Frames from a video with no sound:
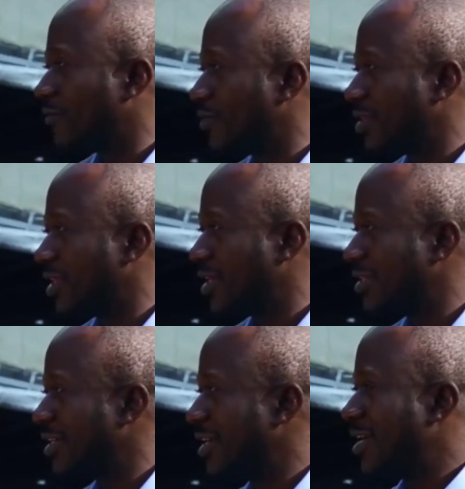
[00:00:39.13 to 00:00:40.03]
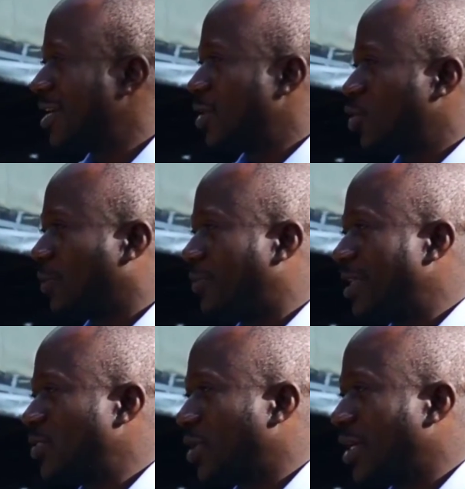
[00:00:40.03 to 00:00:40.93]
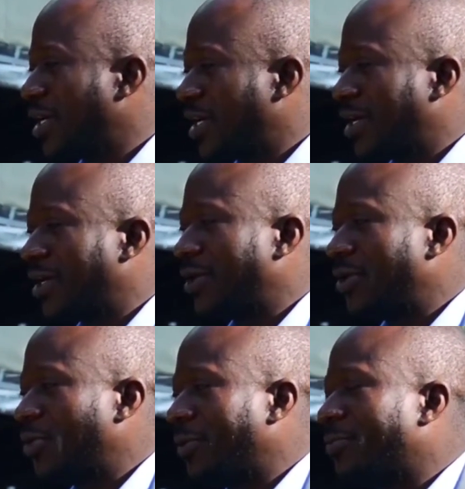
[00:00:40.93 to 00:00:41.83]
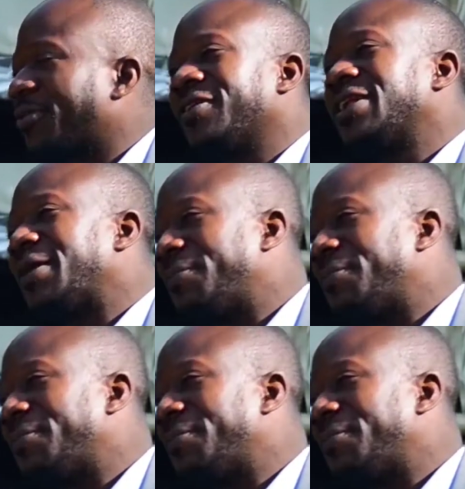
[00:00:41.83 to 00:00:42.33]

way of doing things to a place where you are providing